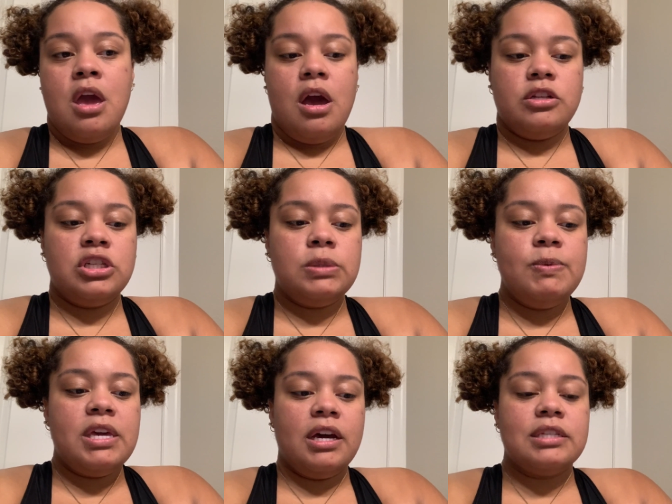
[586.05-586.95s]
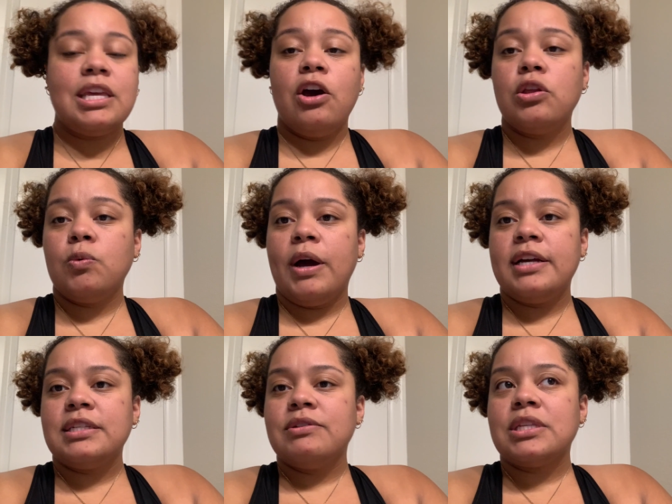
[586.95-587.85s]
just because
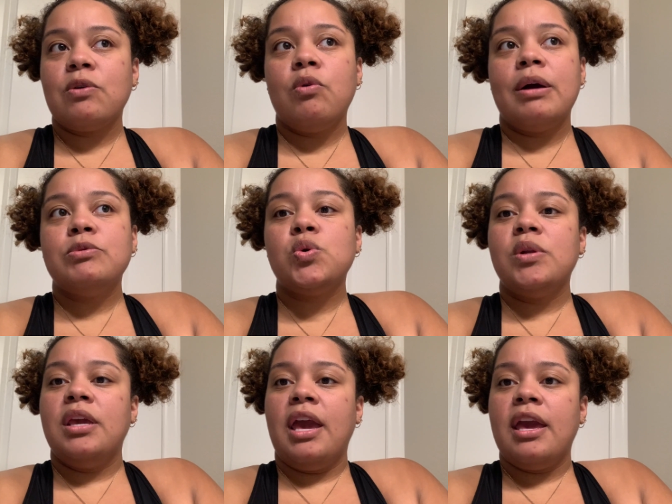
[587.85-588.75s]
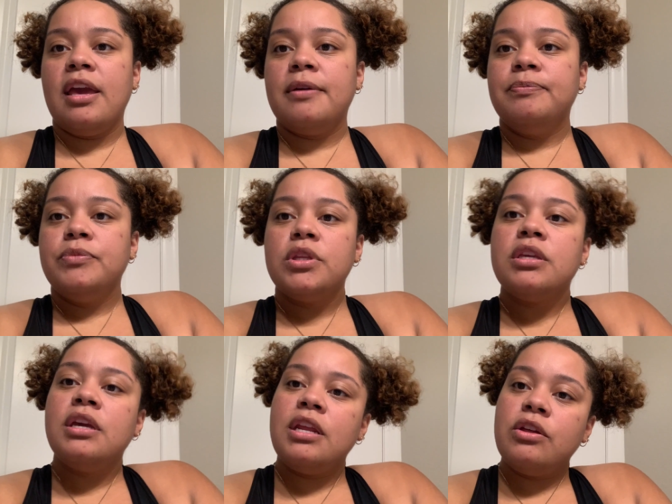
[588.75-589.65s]
health-wise, I was like, well, I'm 28,
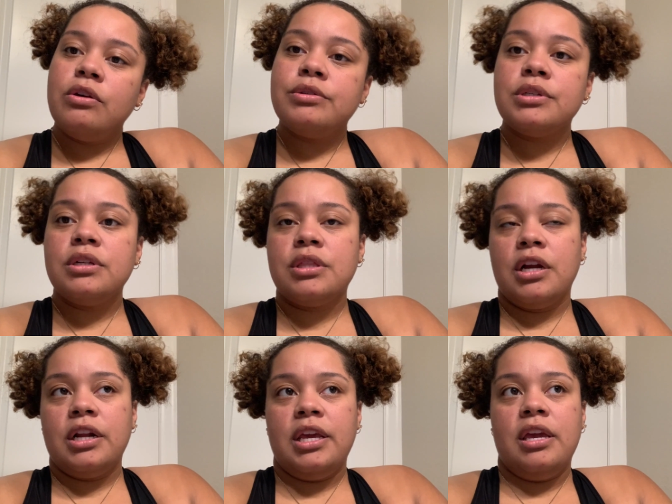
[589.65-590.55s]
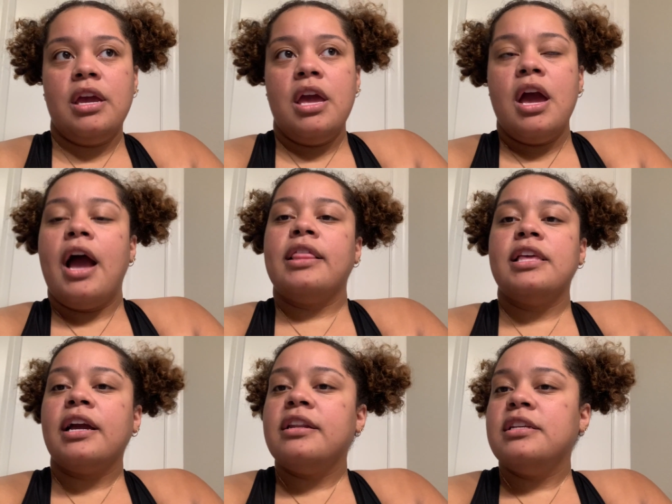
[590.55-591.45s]
getting closer to 30. I
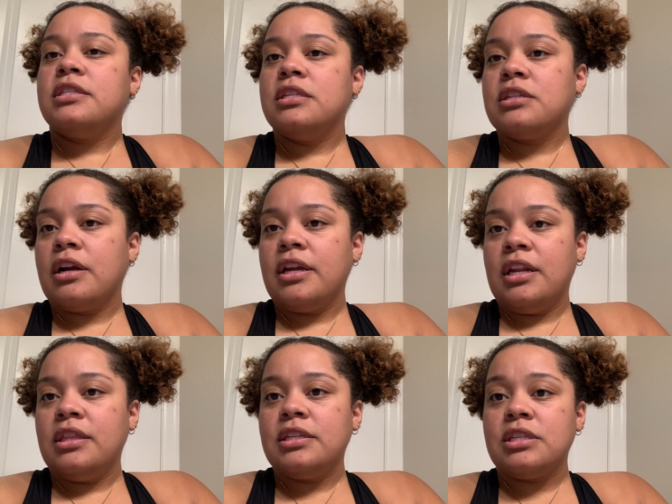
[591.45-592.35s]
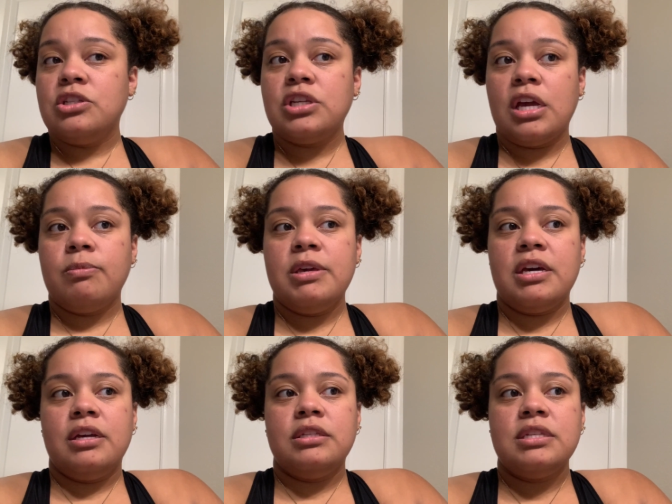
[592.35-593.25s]
think I need to start getting this in check
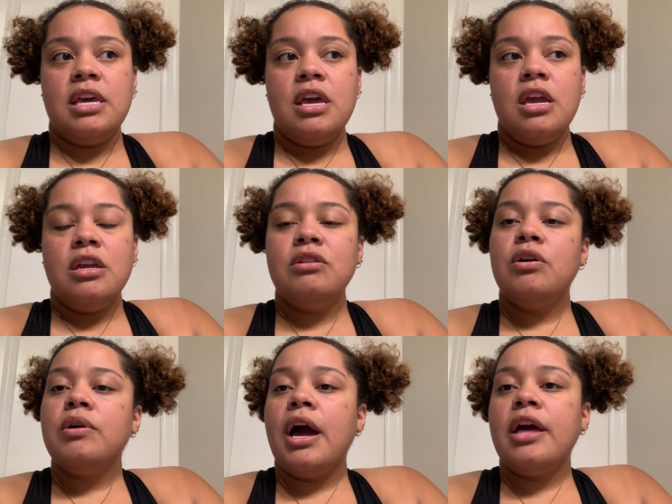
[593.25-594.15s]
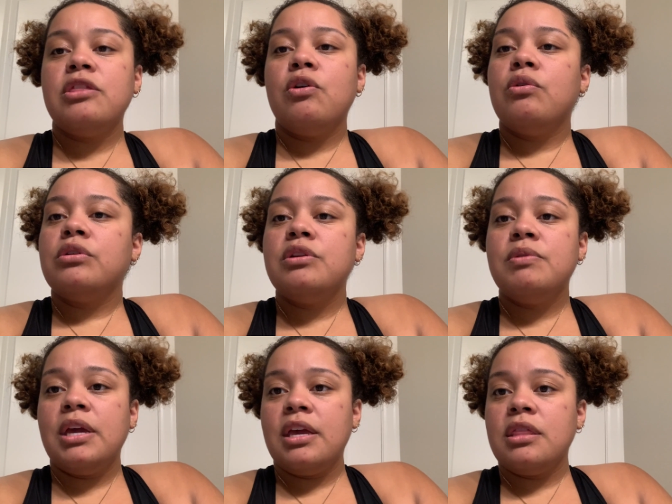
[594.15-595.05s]
because, the older you
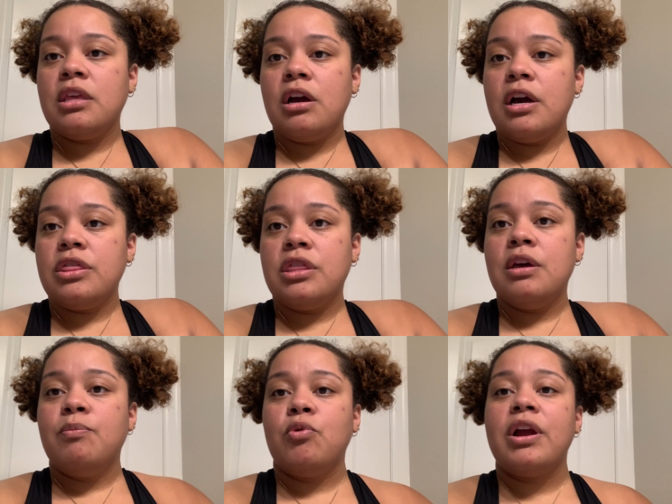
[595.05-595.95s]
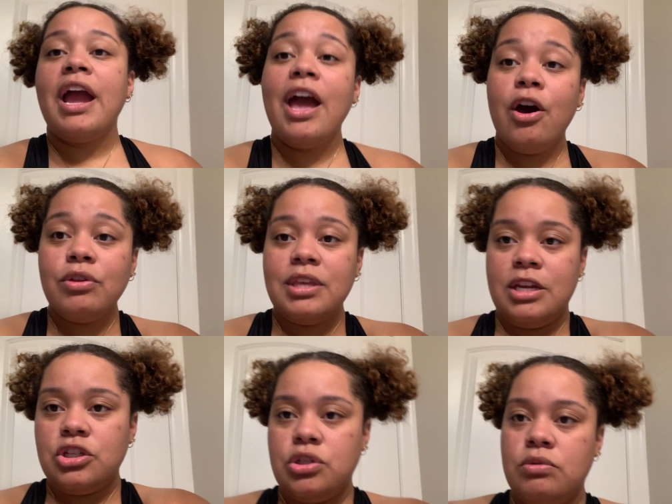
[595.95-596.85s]
get, the more health
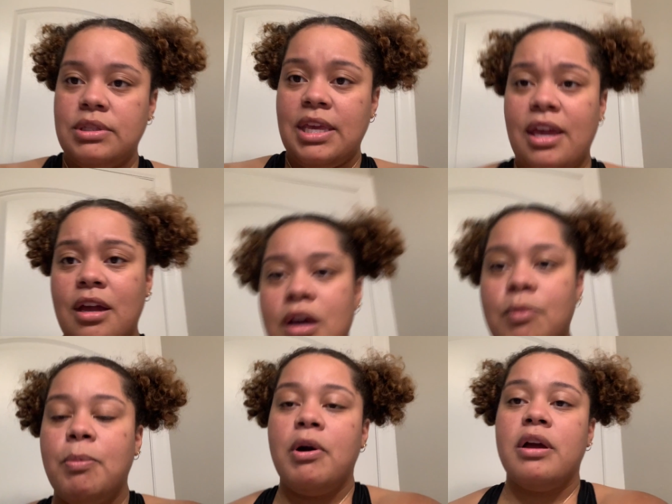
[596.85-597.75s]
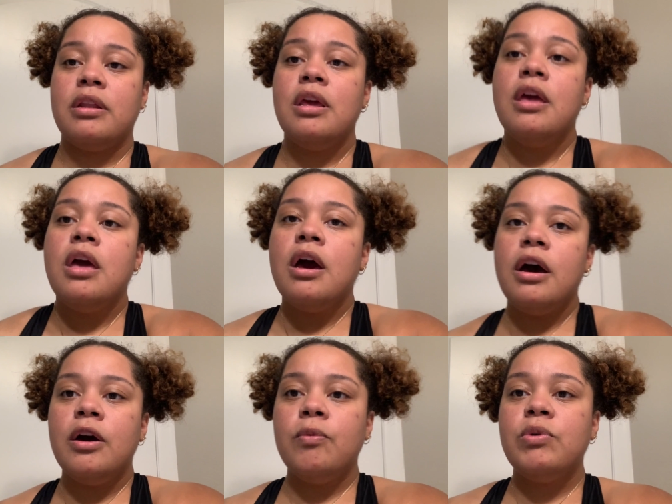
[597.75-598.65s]
issues can come upon
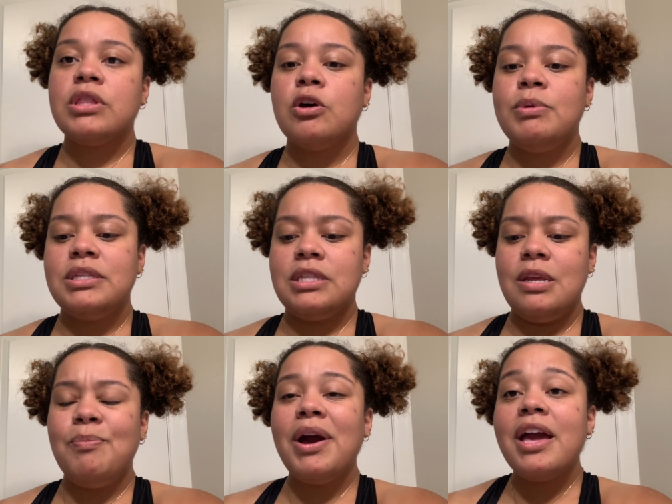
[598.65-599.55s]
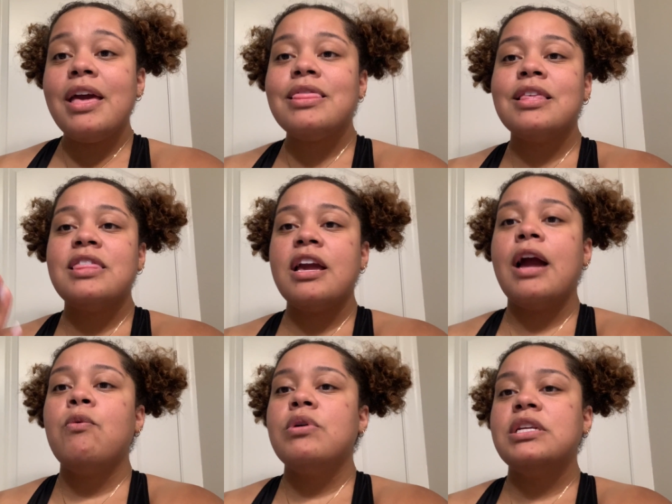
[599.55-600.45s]
with obesity. But the thing I
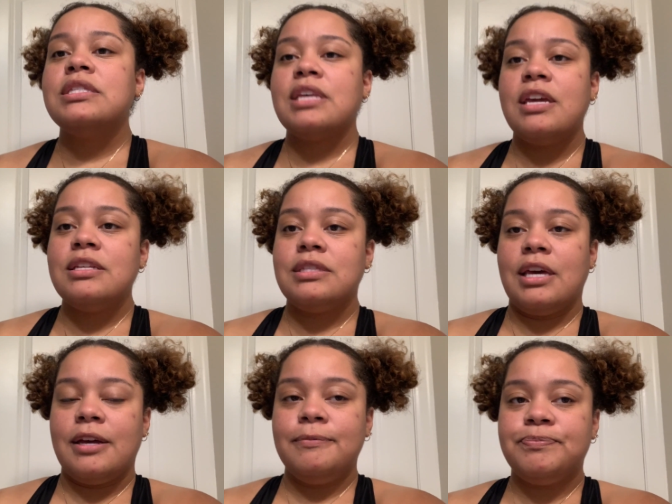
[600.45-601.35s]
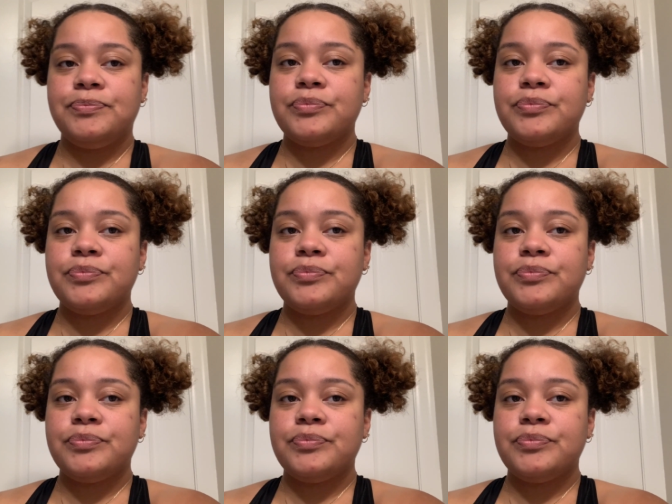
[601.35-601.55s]
want to say is that,